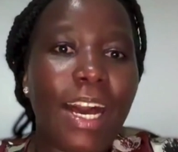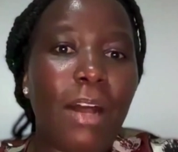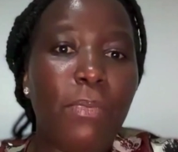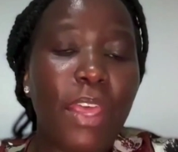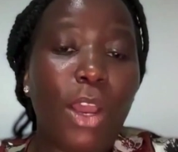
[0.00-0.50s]

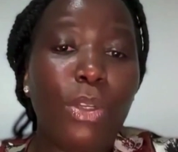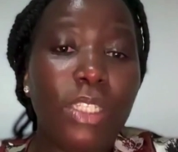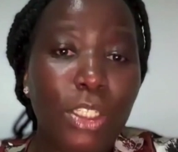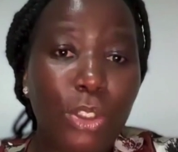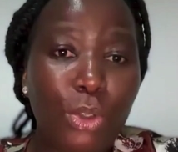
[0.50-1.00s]
they
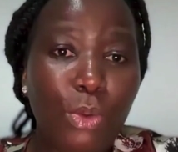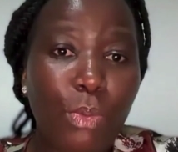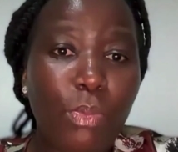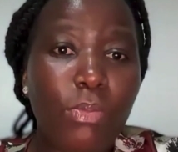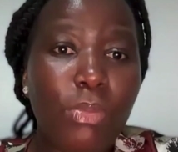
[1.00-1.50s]
continue to
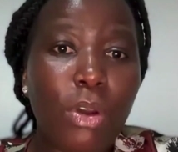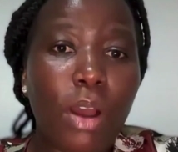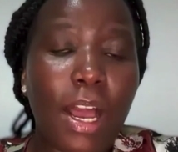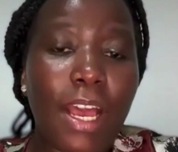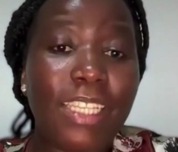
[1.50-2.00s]

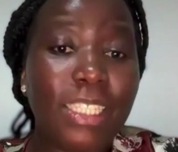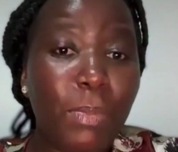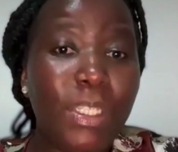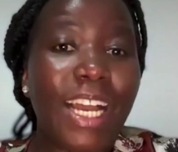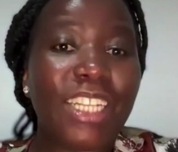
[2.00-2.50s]
exhibit
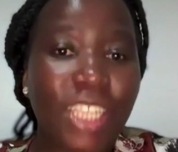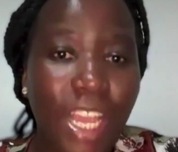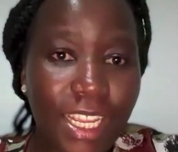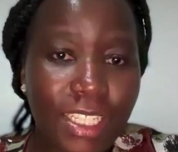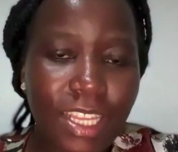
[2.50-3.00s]
a
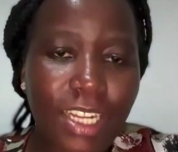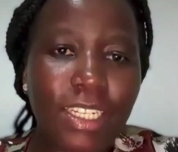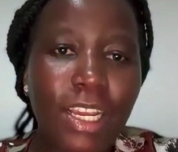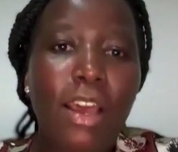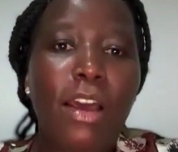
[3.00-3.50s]
challenge that
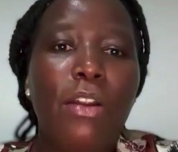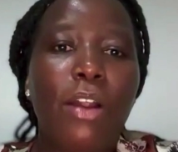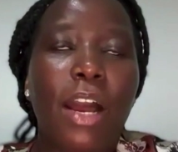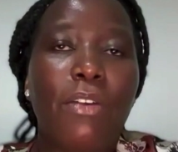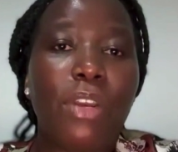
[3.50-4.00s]

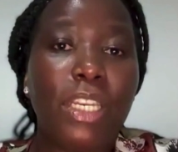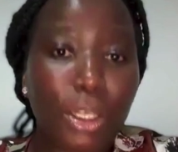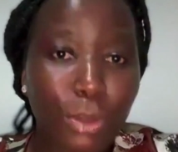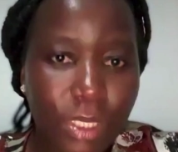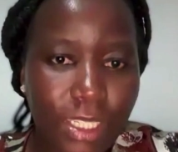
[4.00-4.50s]

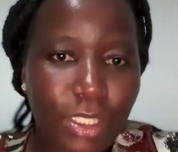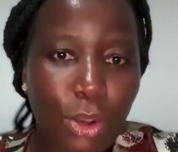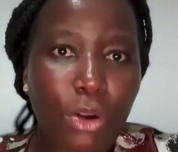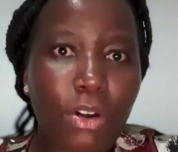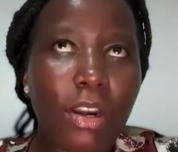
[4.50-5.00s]
reduces or